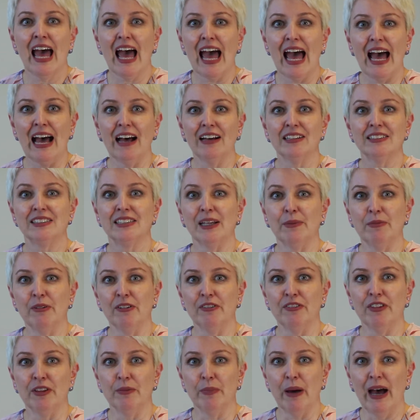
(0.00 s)
how some
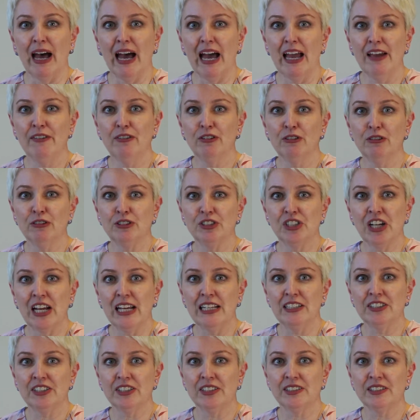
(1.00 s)
of the behavioural
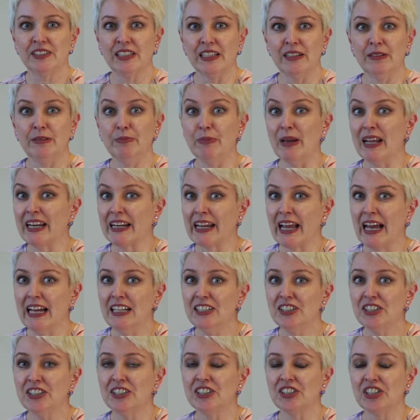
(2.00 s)
changes and
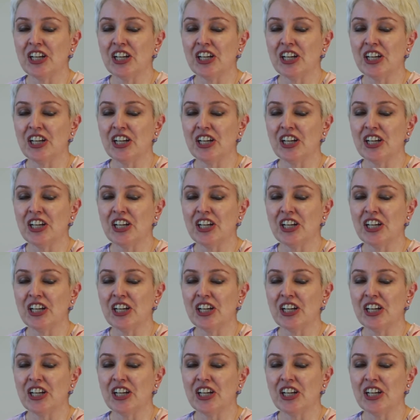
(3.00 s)
medication